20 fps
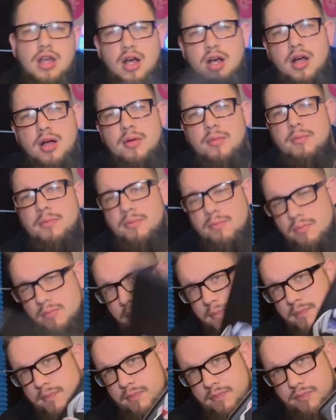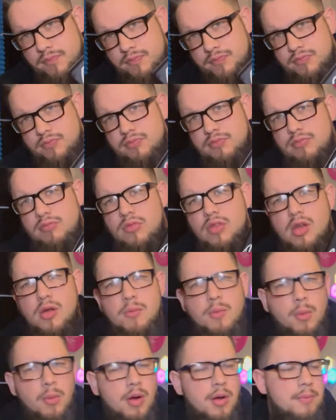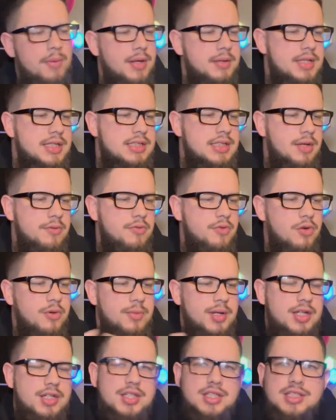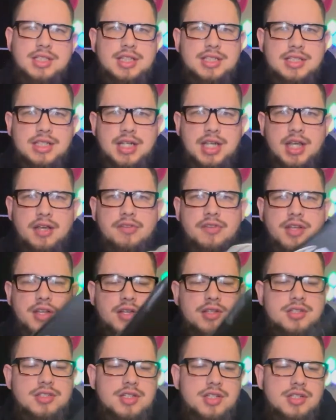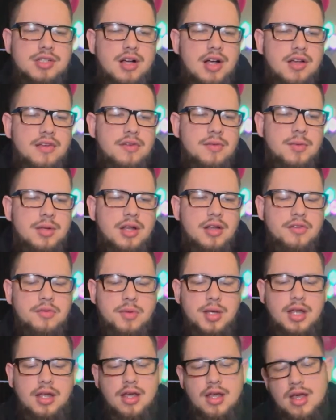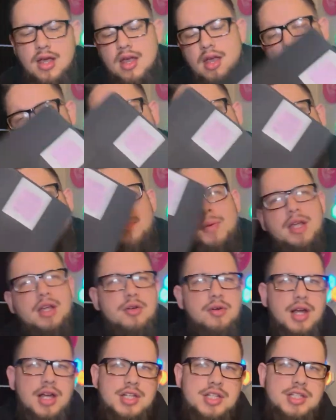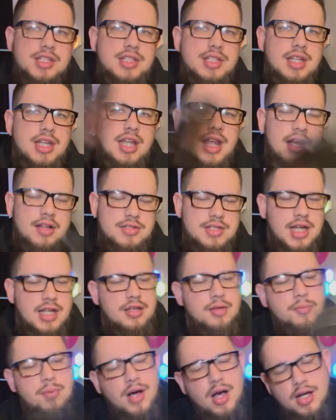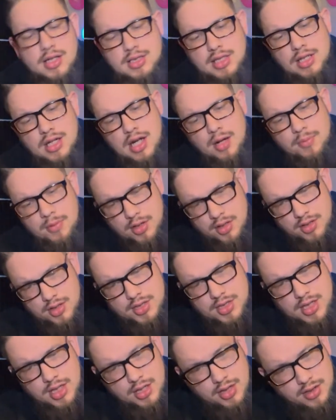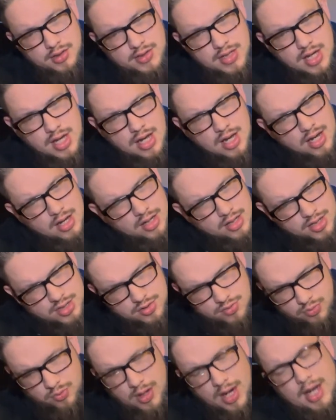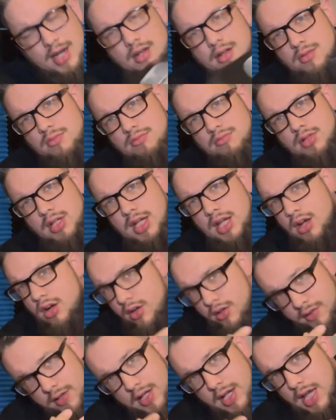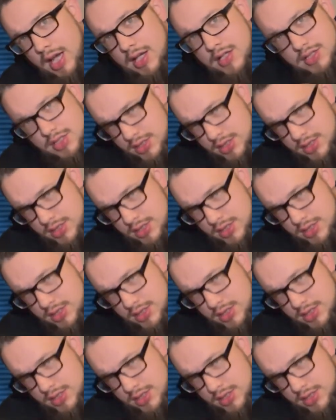um, my mom picked this up for me just as a gift because she's awesome and loves me. I have Be Courageous, Think Outside the Box, and a couple other stickers just randomly on the case